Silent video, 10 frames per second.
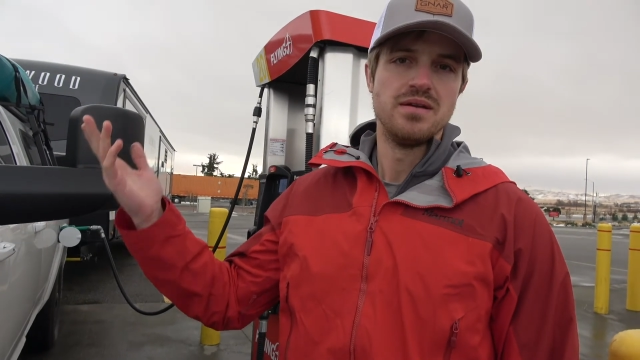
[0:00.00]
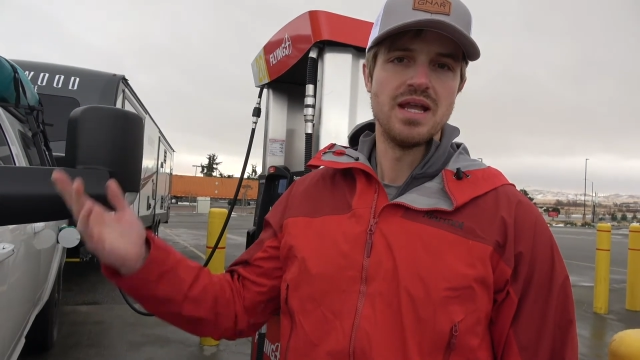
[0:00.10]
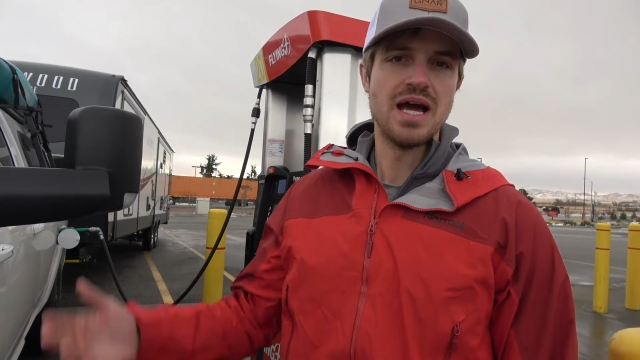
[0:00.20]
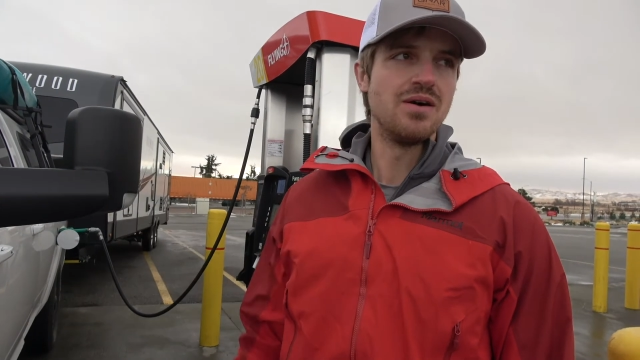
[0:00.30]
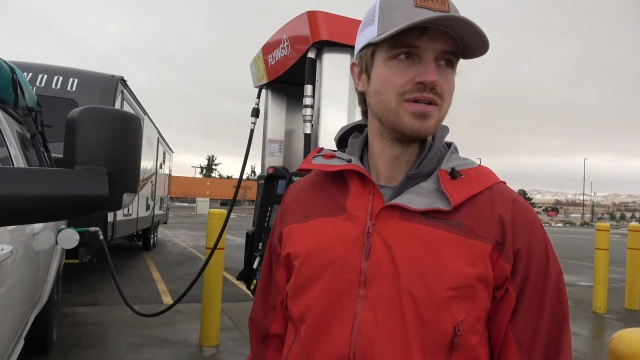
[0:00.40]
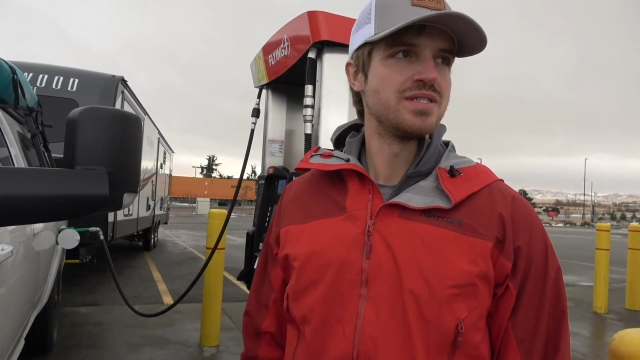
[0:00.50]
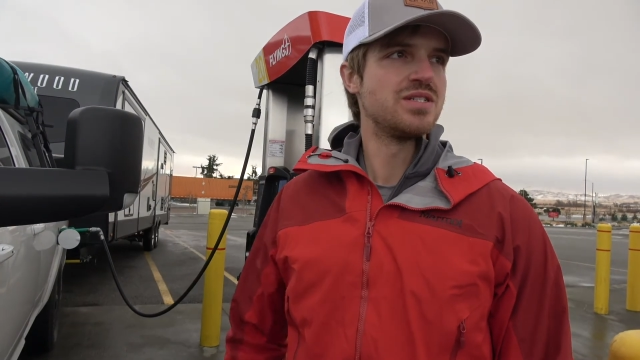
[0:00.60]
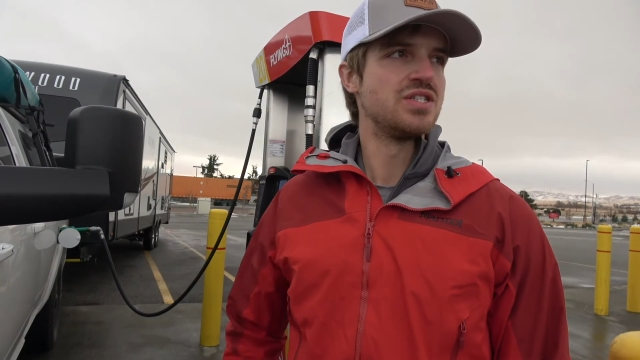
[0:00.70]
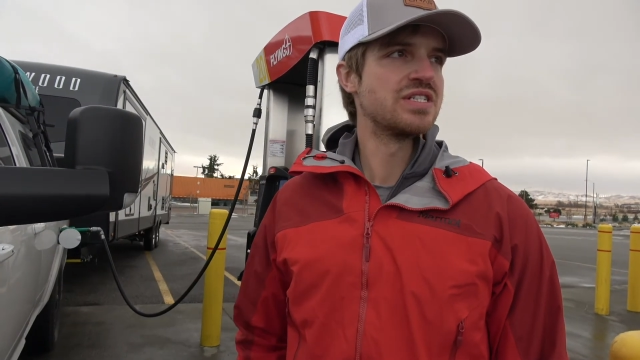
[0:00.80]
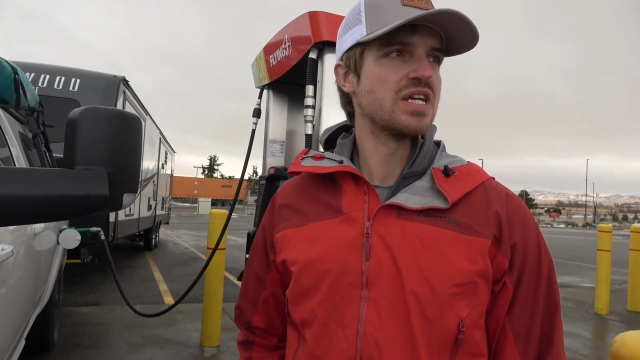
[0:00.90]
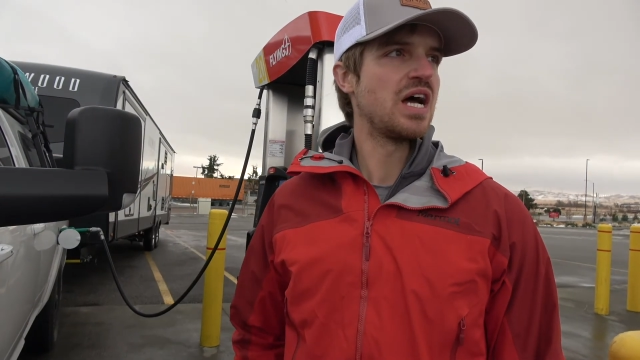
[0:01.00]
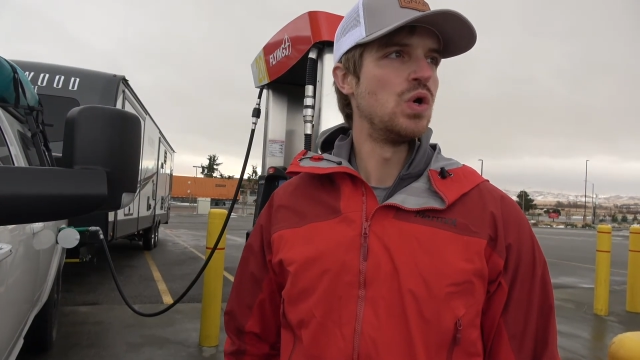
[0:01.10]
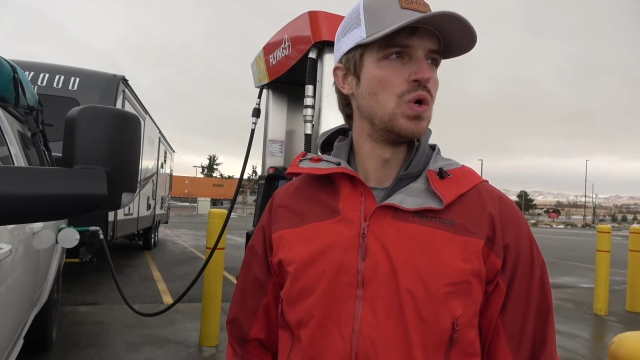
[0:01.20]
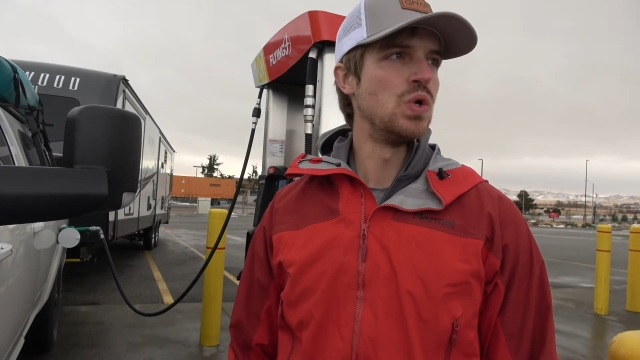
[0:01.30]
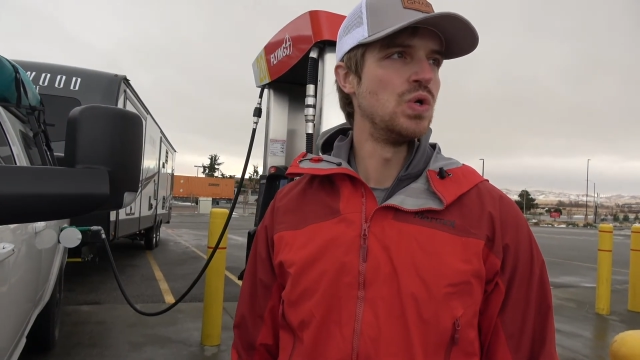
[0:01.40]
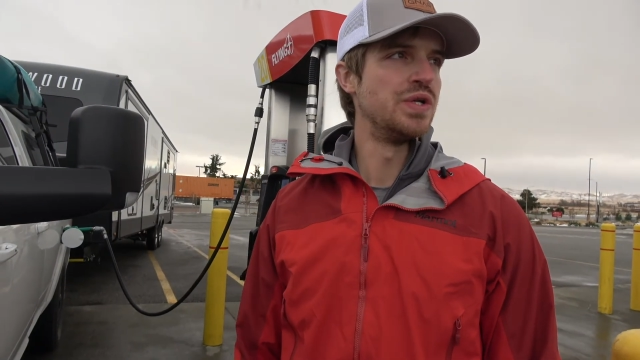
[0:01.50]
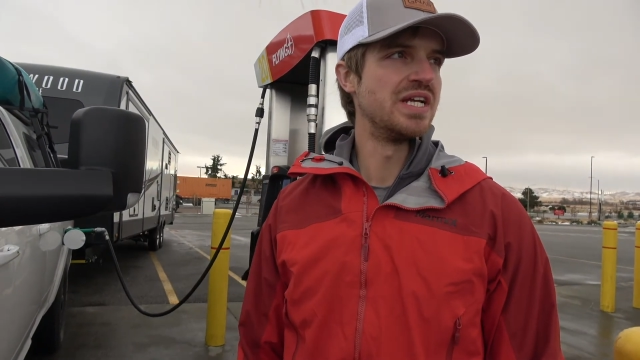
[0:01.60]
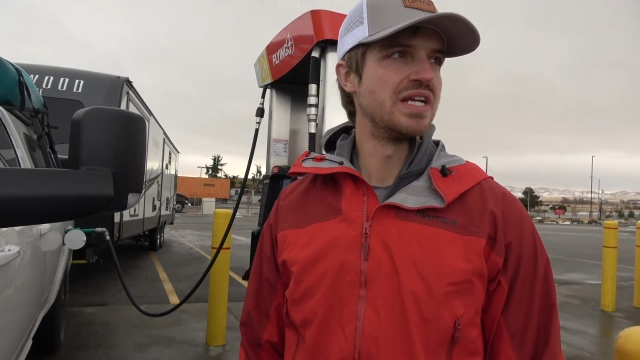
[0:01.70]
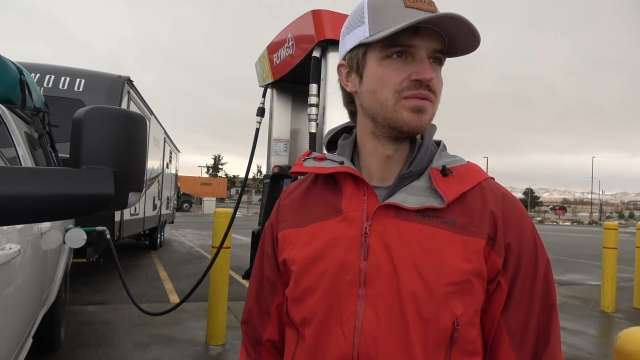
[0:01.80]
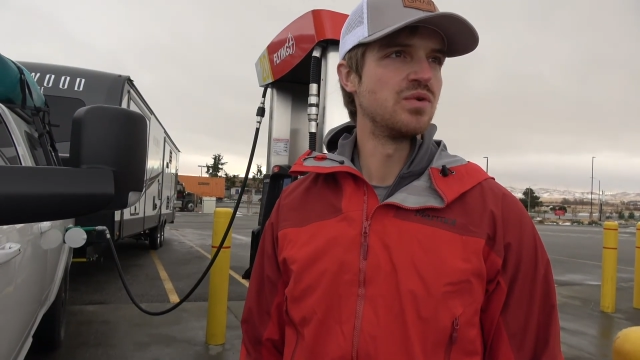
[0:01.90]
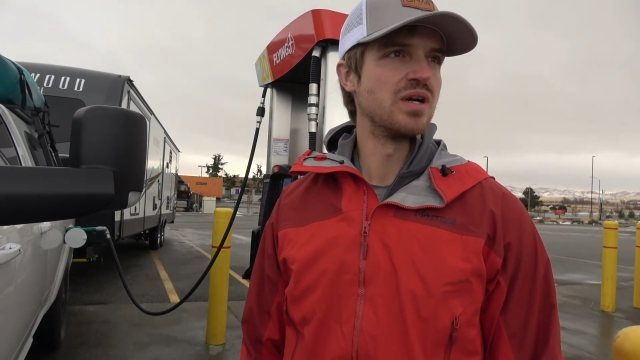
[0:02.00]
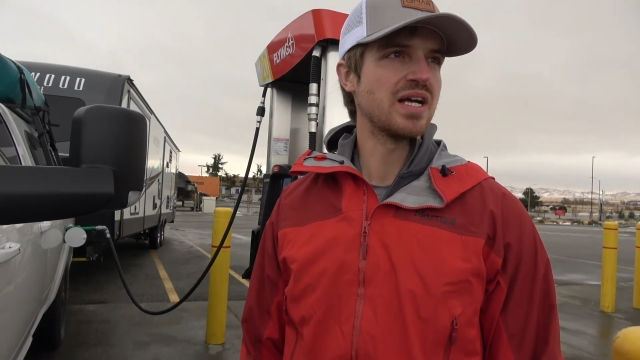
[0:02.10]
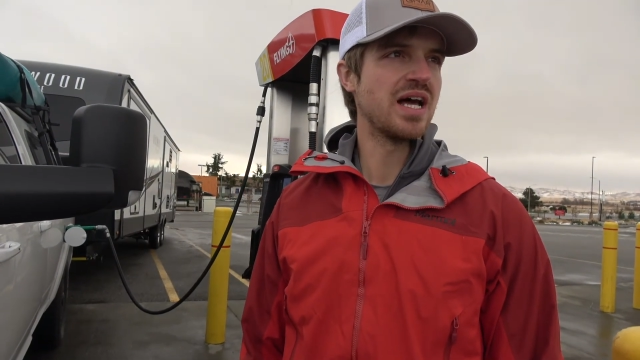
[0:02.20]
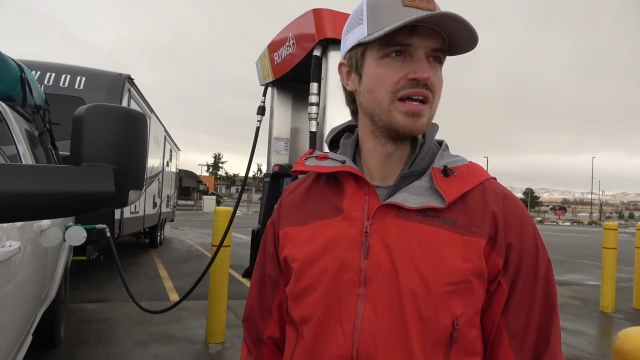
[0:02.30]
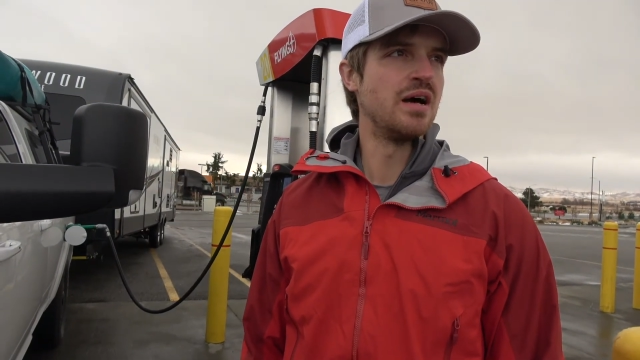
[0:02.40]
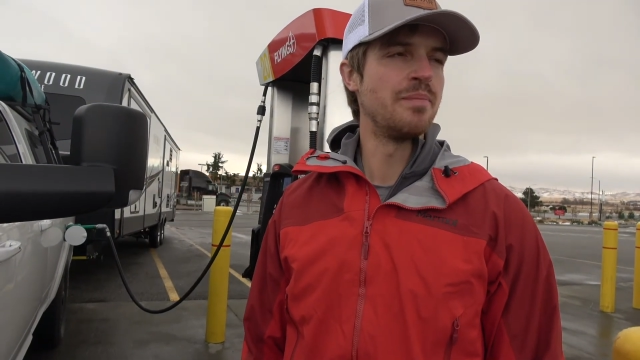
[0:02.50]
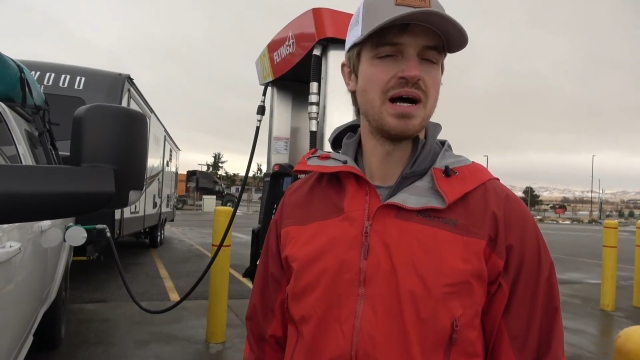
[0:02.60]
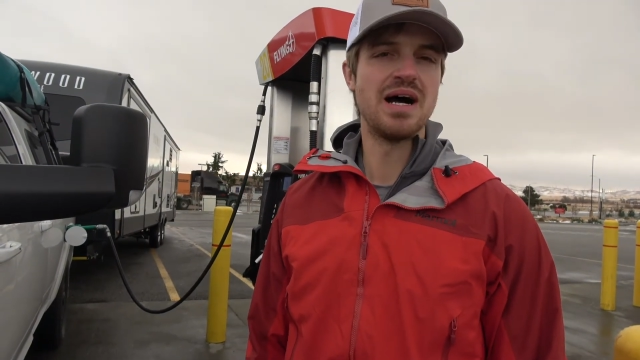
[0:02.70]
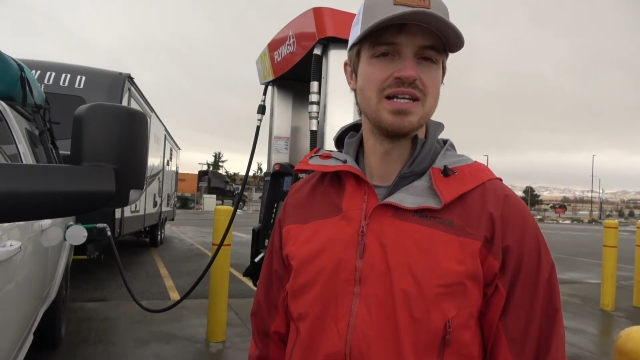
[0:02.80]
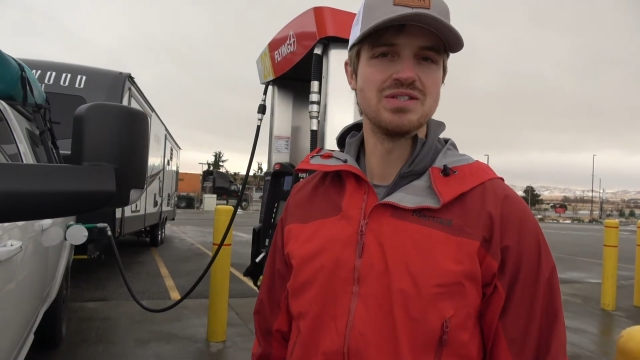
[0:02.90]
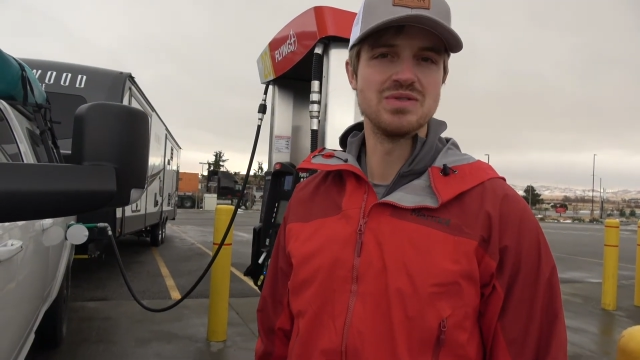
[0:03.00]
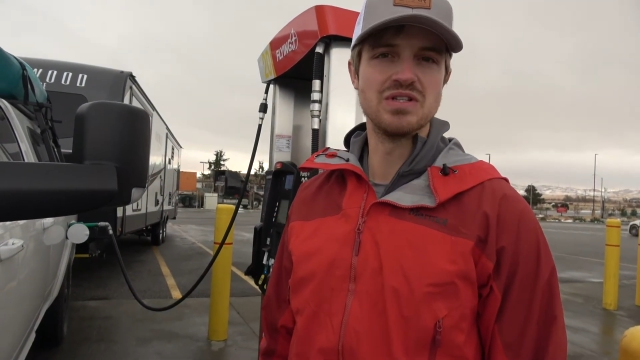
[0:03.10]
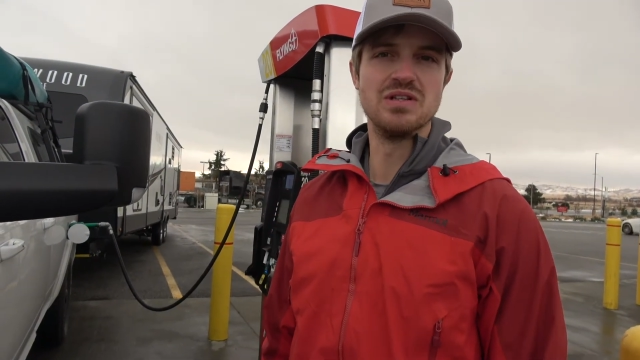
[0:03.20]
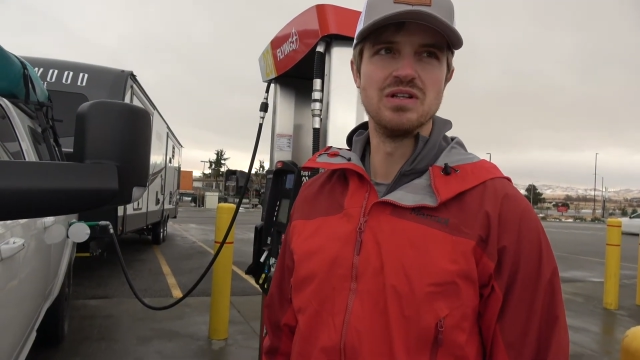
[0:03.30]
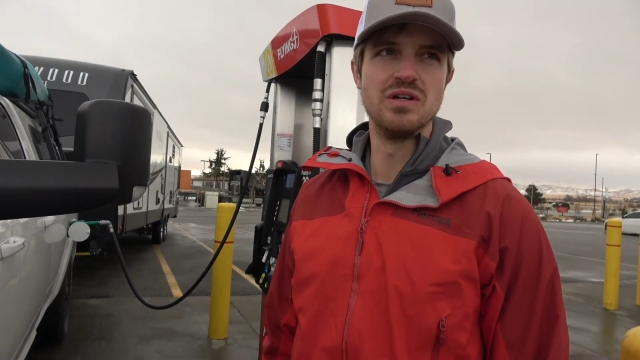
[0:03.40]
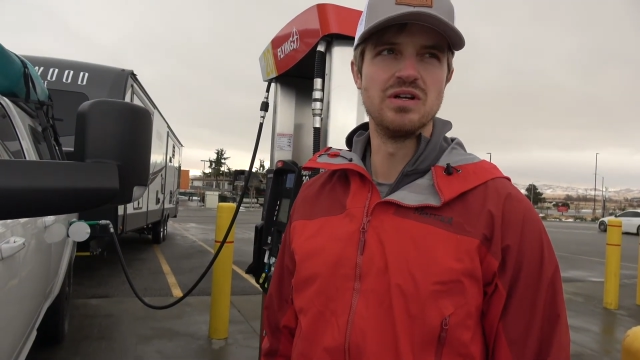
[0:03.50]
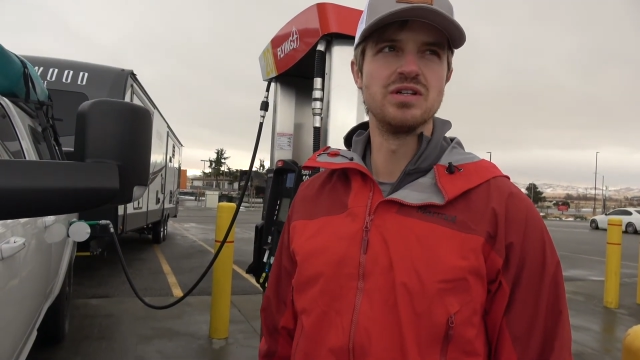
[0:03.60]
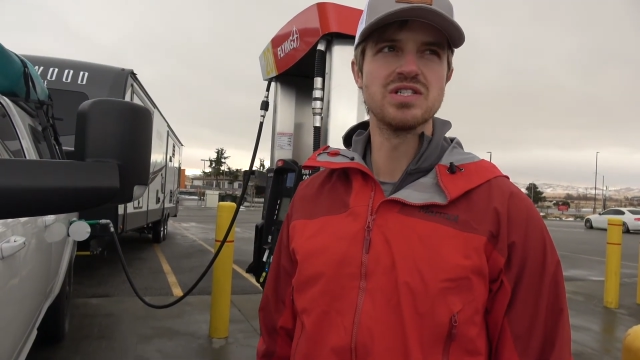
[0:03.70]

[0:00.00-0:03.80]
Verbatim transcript: Now it's just cold and we're kind of up high, so it's a little